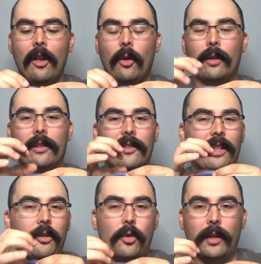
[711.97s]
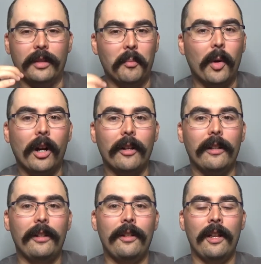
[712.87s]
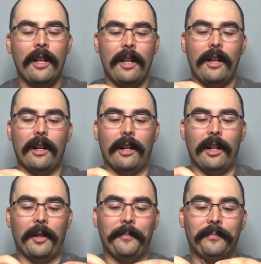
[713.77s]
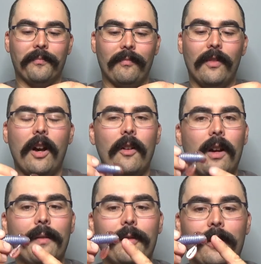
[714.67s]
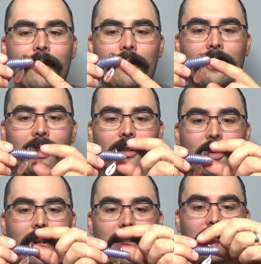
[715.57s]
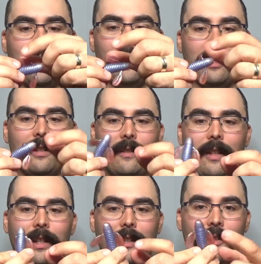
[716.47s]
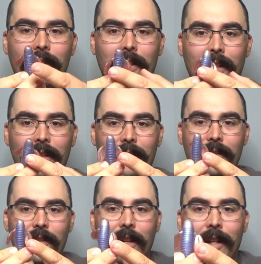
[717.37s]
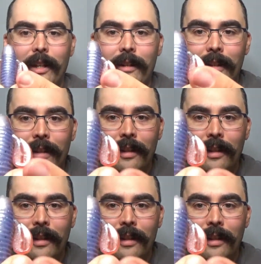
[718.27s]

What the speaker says: or you'll see a jointed body. Not often do I see these side